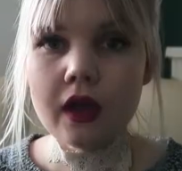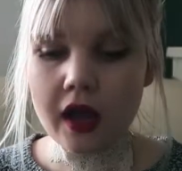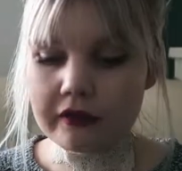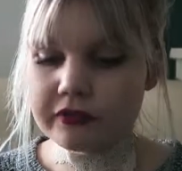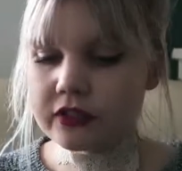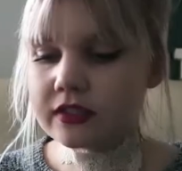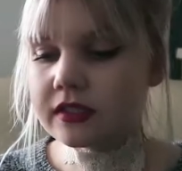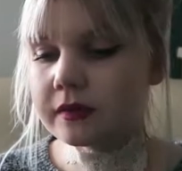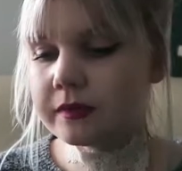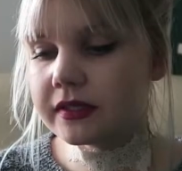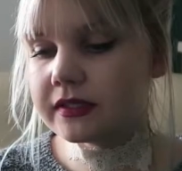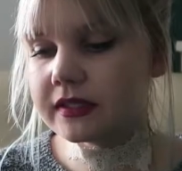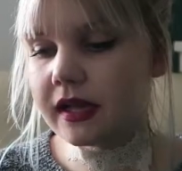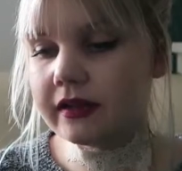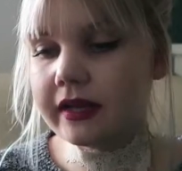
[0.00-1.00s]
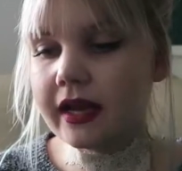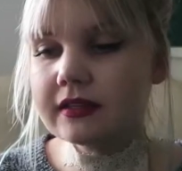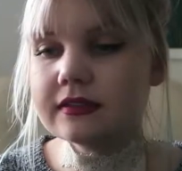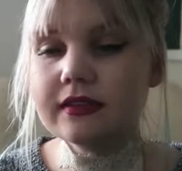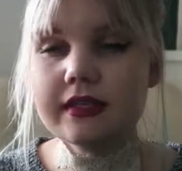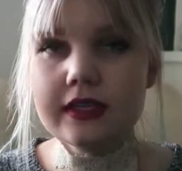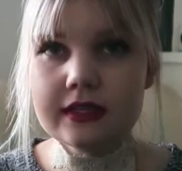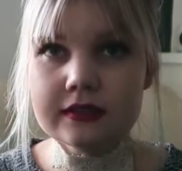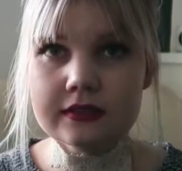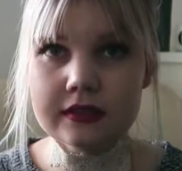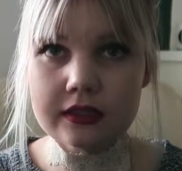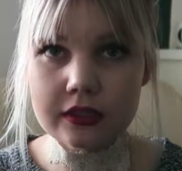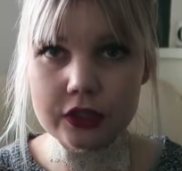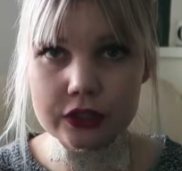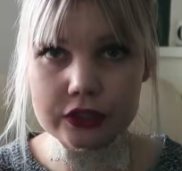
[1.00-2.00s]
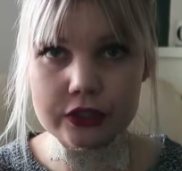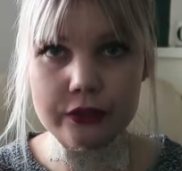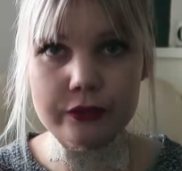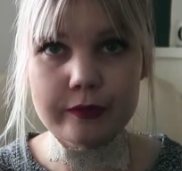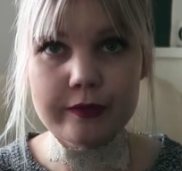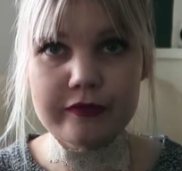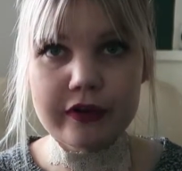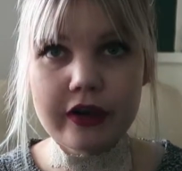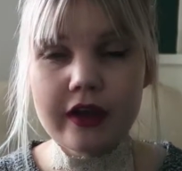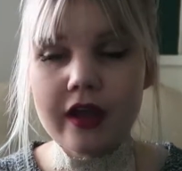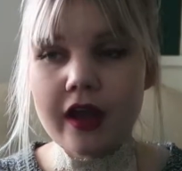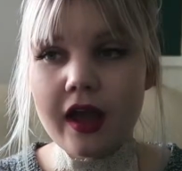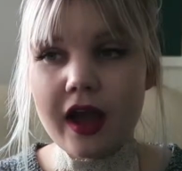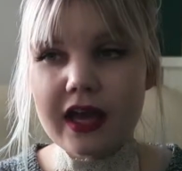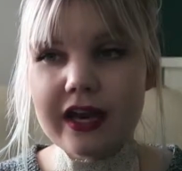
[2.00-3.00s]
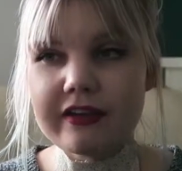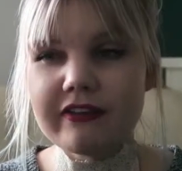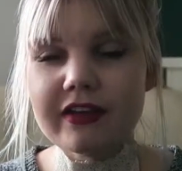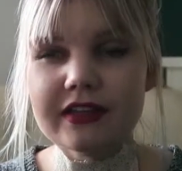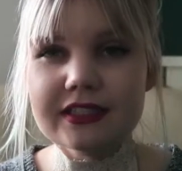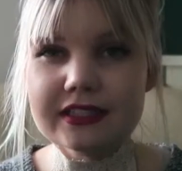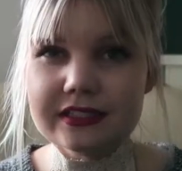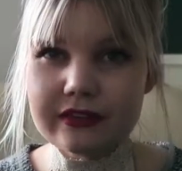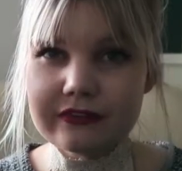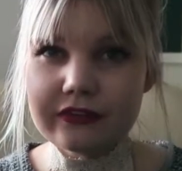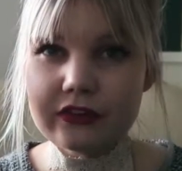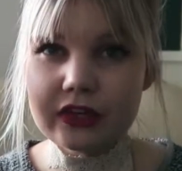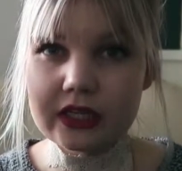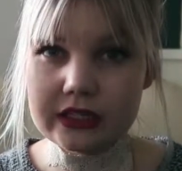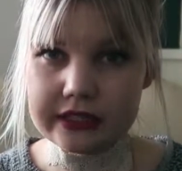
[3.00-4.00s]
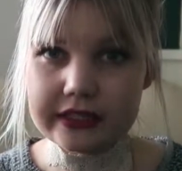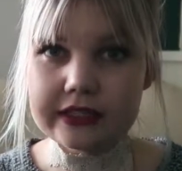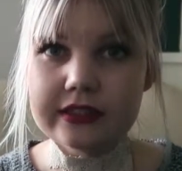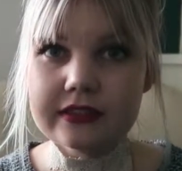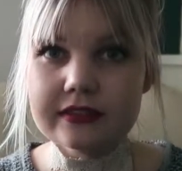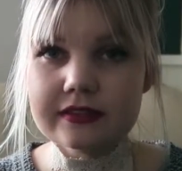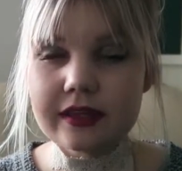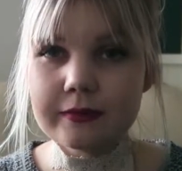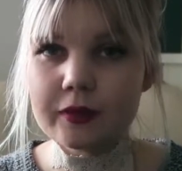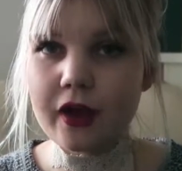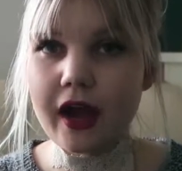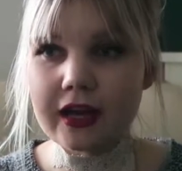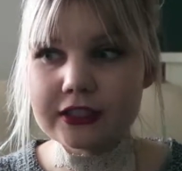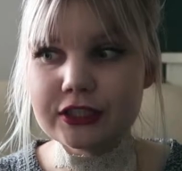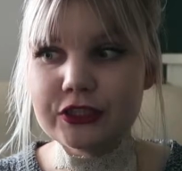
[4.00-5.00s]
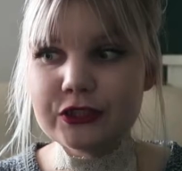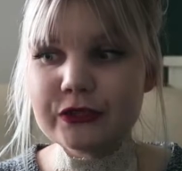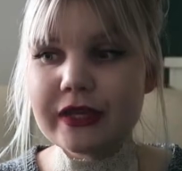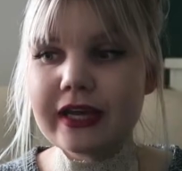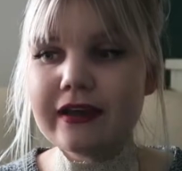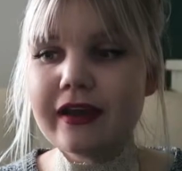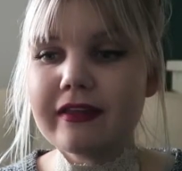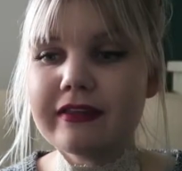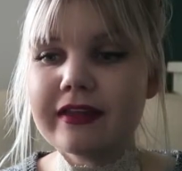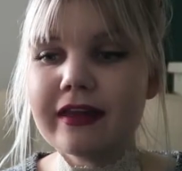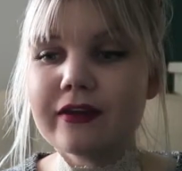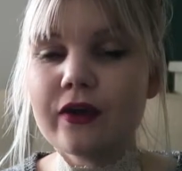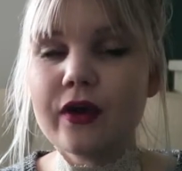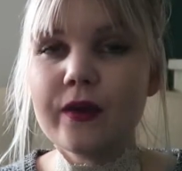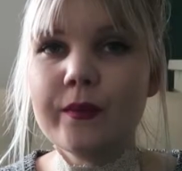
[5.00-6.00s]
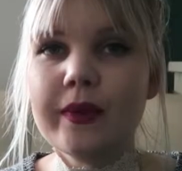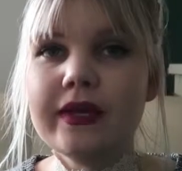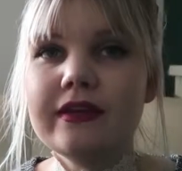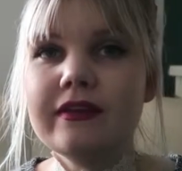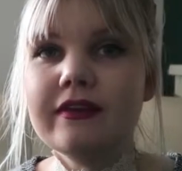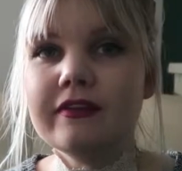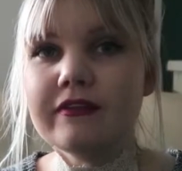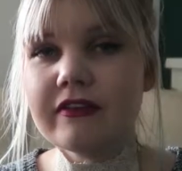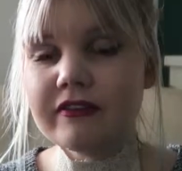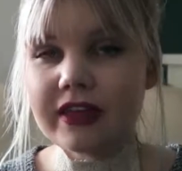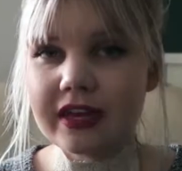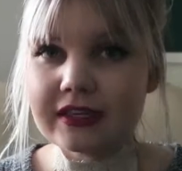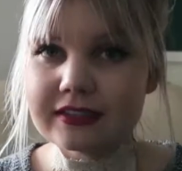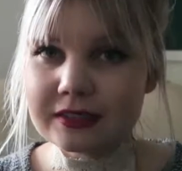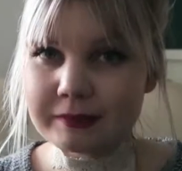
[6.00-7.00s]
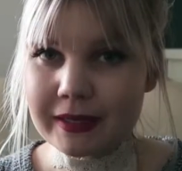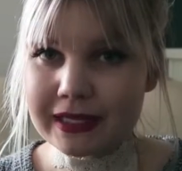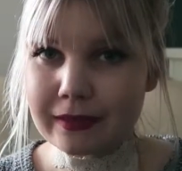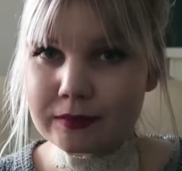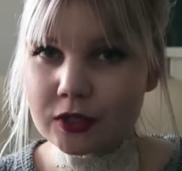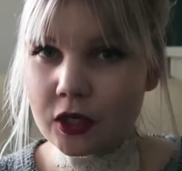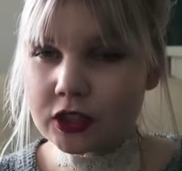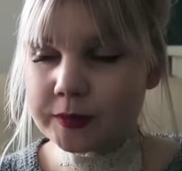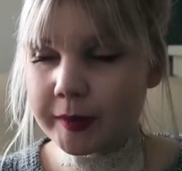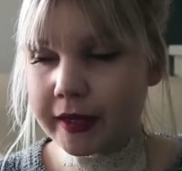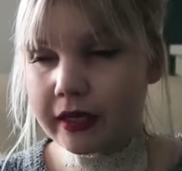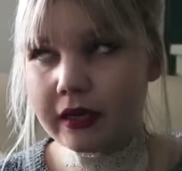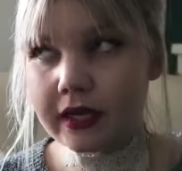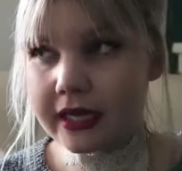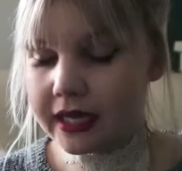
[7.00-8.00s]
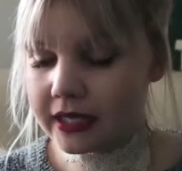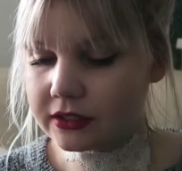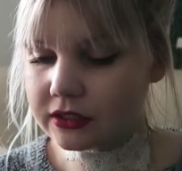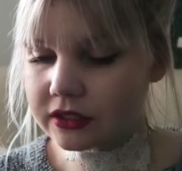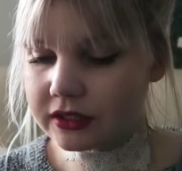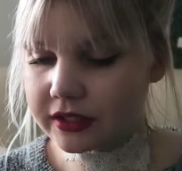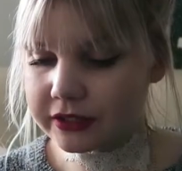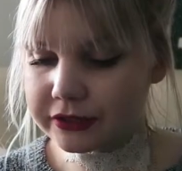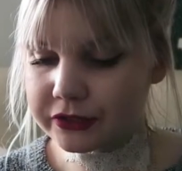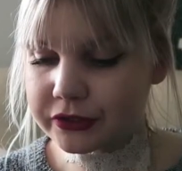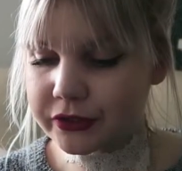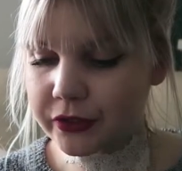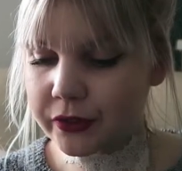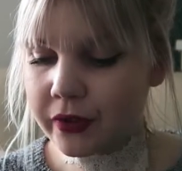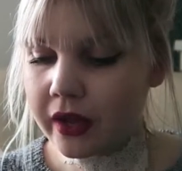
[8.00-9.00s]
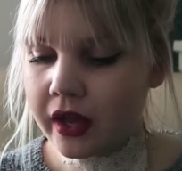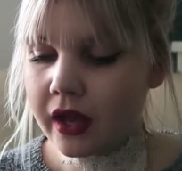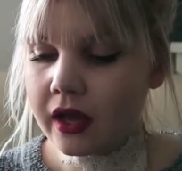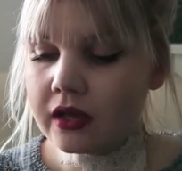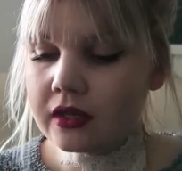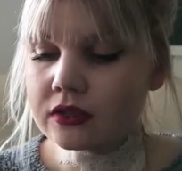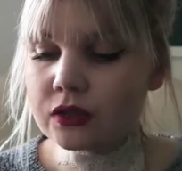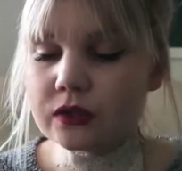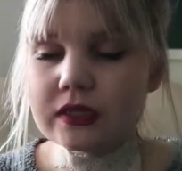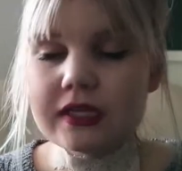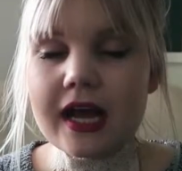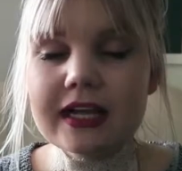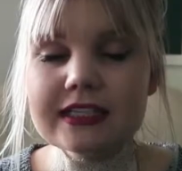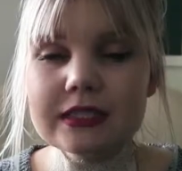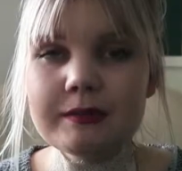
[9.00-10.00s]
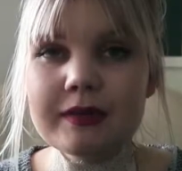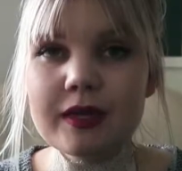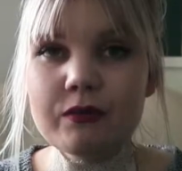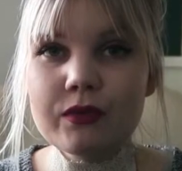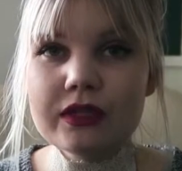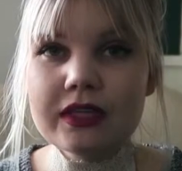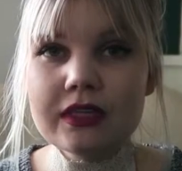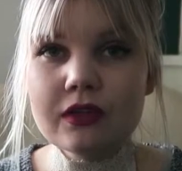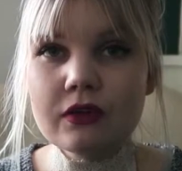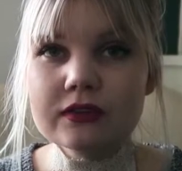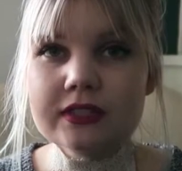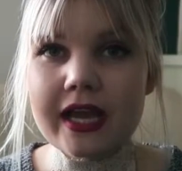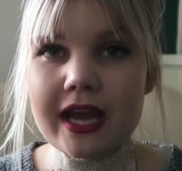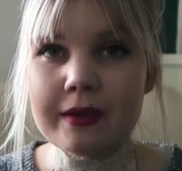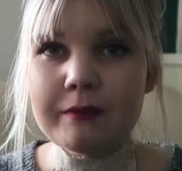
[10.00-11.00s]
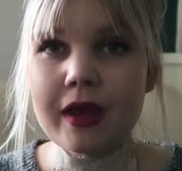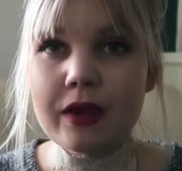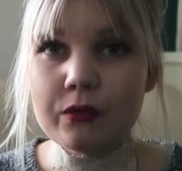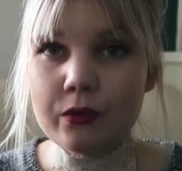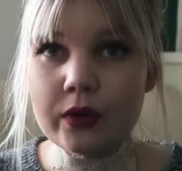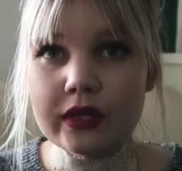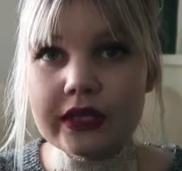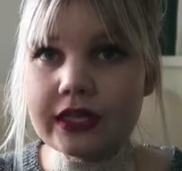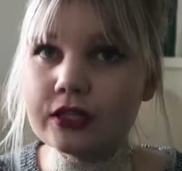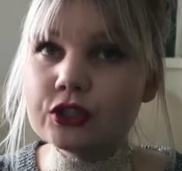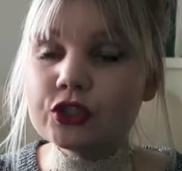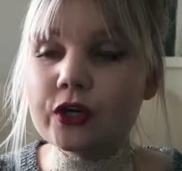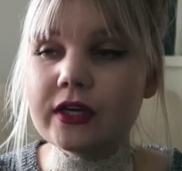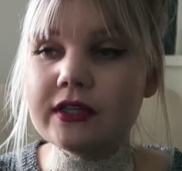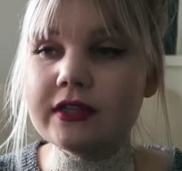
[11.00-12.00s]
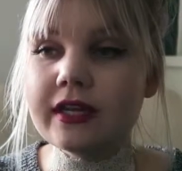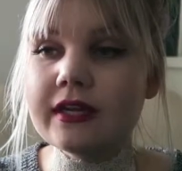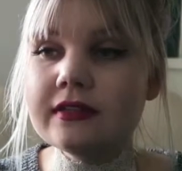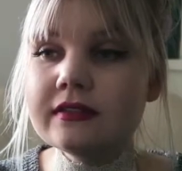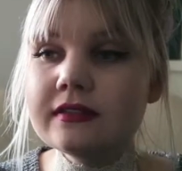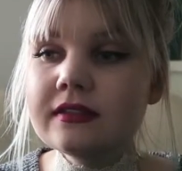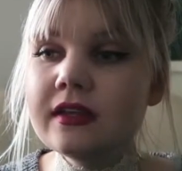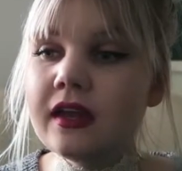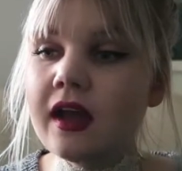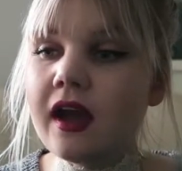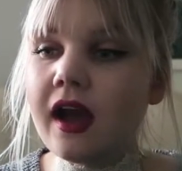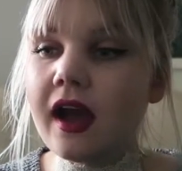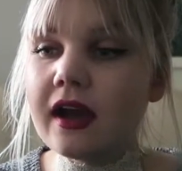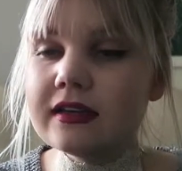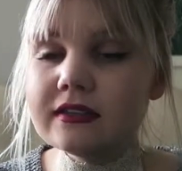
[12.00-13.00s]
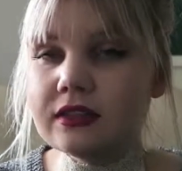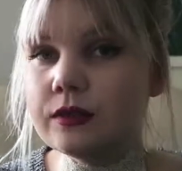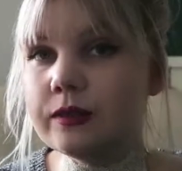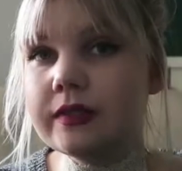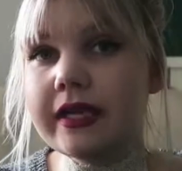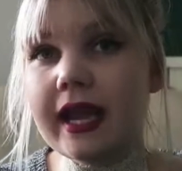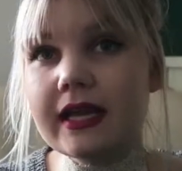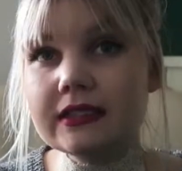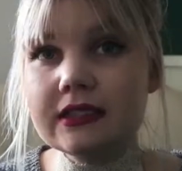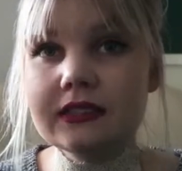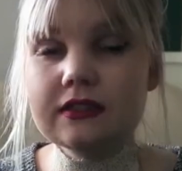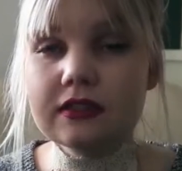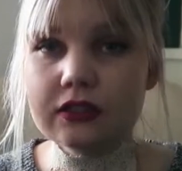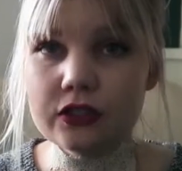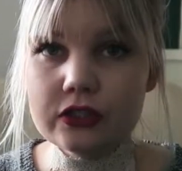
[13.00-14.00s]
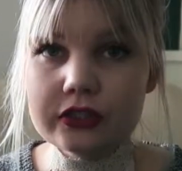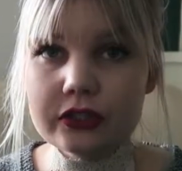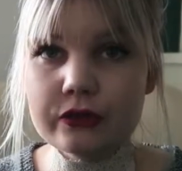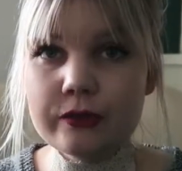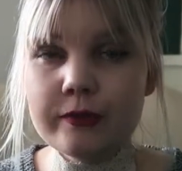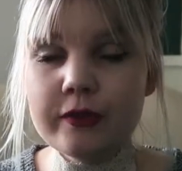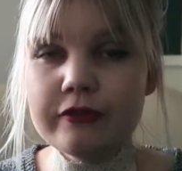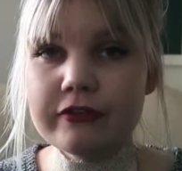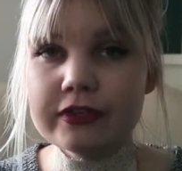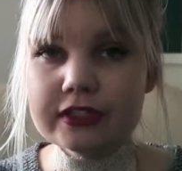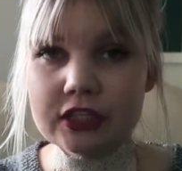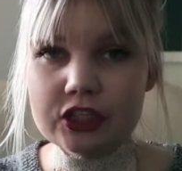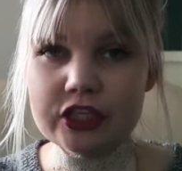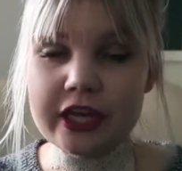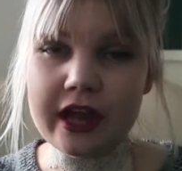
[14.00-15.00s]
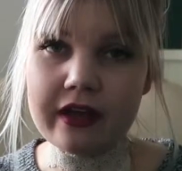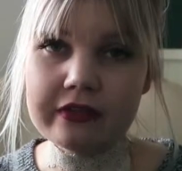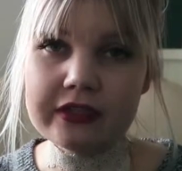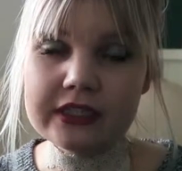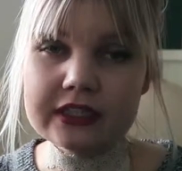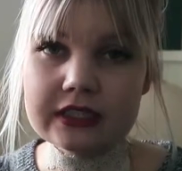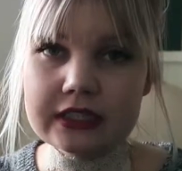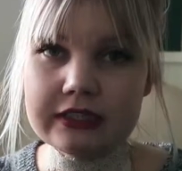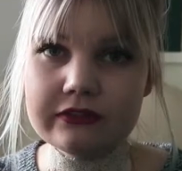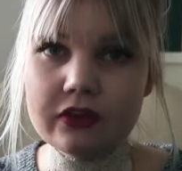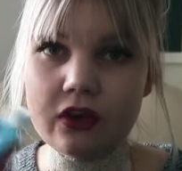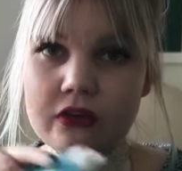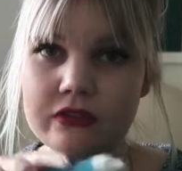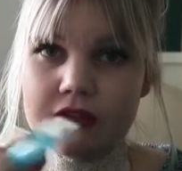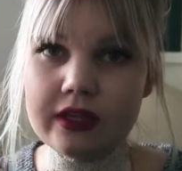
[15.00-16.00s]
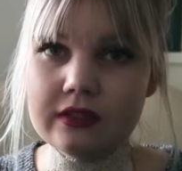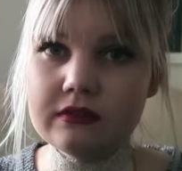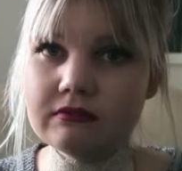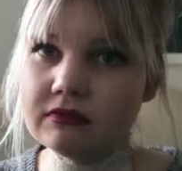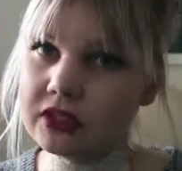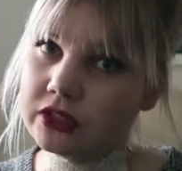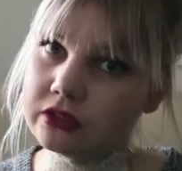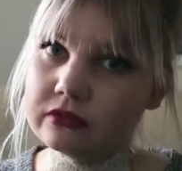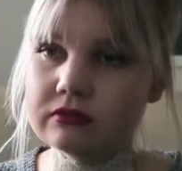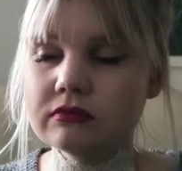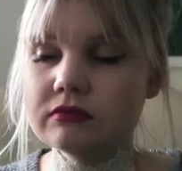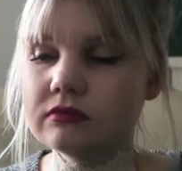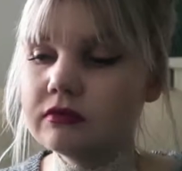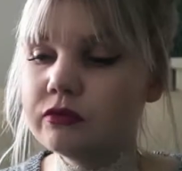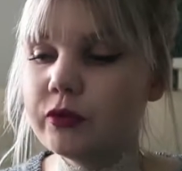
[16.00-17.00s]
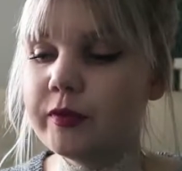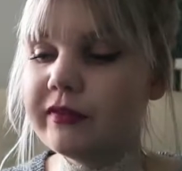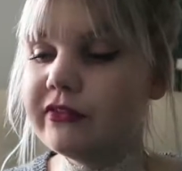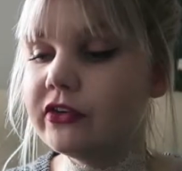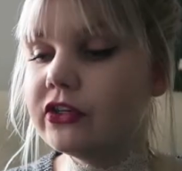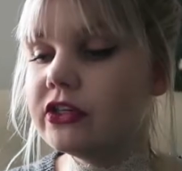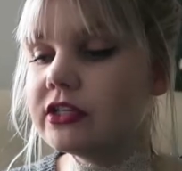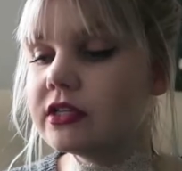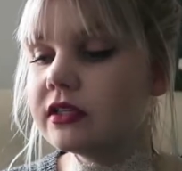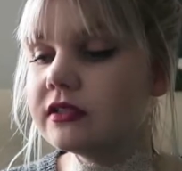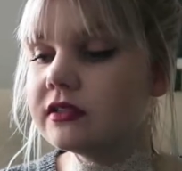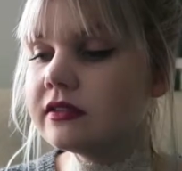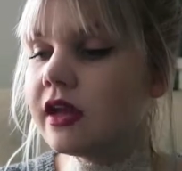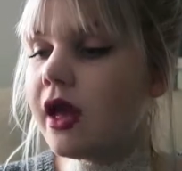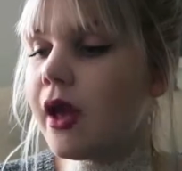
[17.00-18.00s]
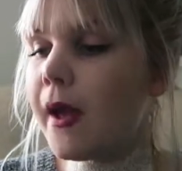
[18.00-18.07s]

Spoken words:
I've used up this Sally Hansen Instant Cuticle Remover, and I've had this for years. I'm not actually joking. I think I got it when Viviana Does Makeup talked about it ages and ages ago, so it's lasted me a really long time, but I really enjoyed this. As you would guess, it's a cuticle remover. It's a gel that you just leave on, then, you know, remove your cuticles.